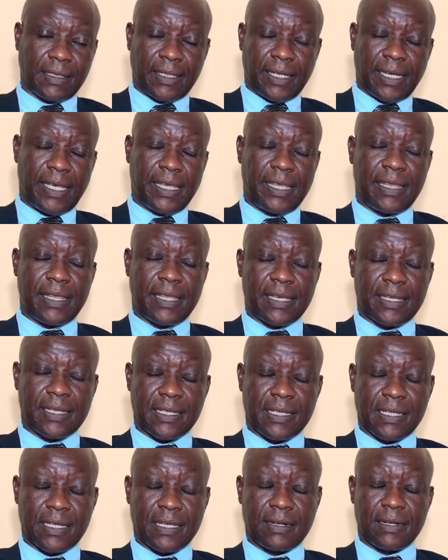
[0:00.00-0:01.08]
in the
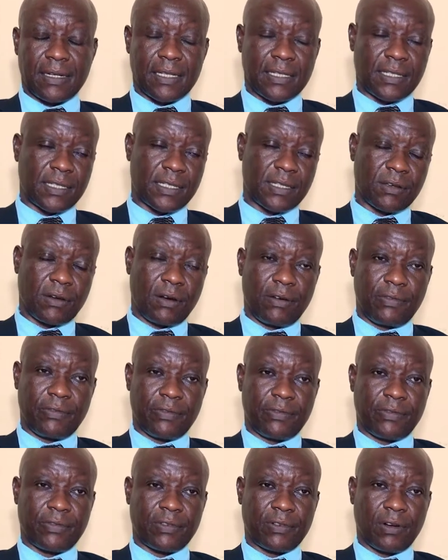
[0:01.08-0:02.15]
series of
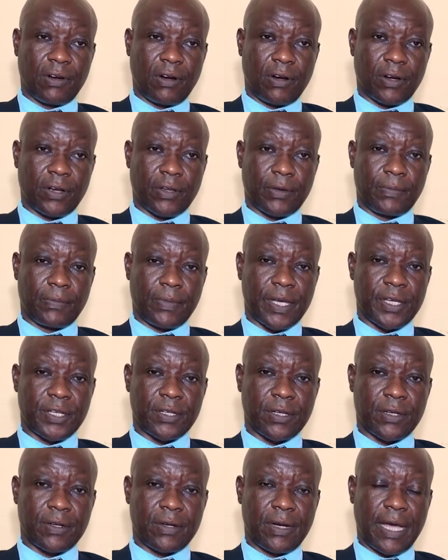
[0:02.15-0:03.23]

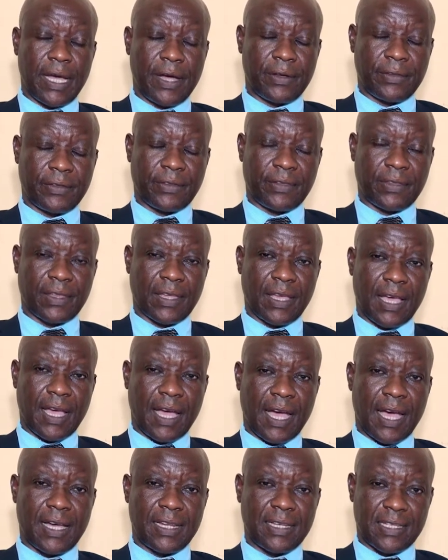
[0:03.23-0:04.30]
Occupational Health
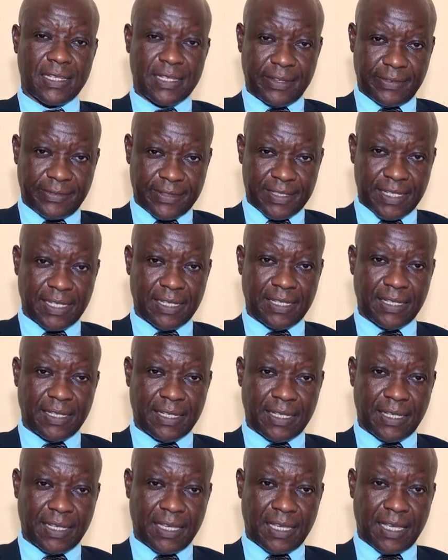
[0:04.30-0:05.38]
and Safety
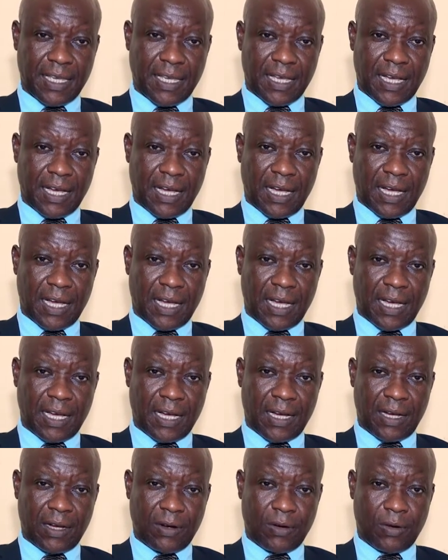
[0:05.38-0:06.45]

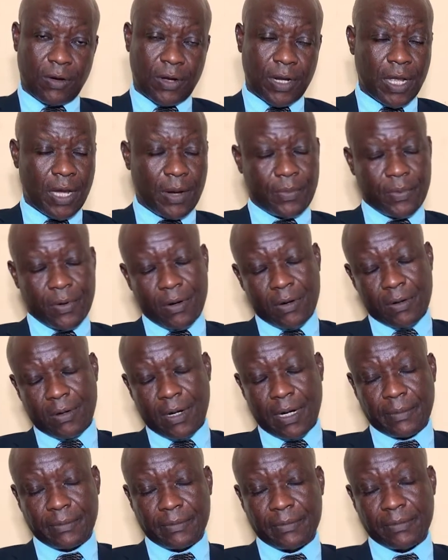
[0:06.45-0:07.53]
on our
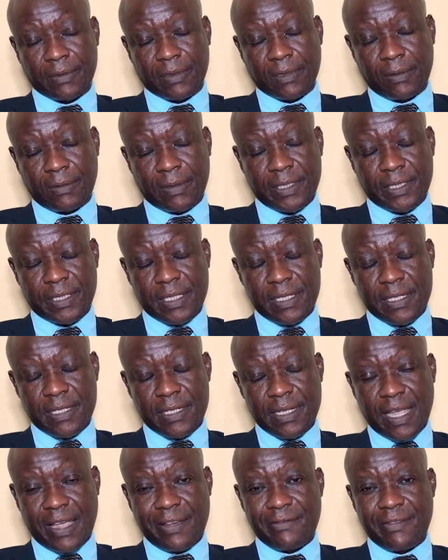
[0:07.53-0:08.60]
program, which
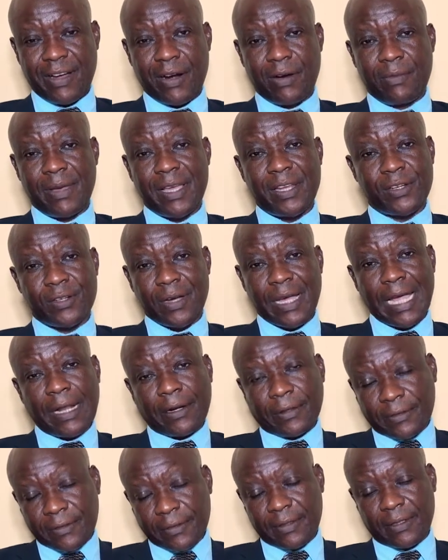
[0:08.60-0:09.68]
is Environmental
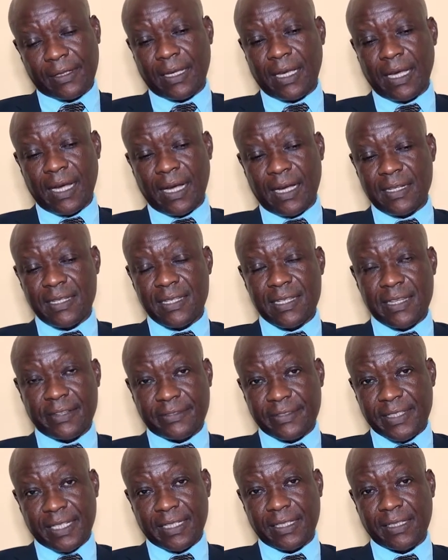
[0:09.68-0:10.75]
Health and
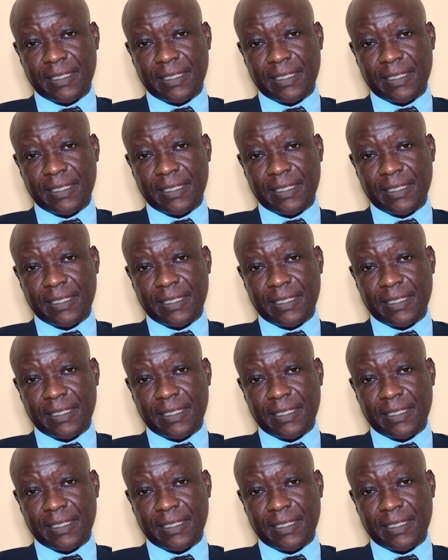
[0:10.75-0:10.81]
Safety.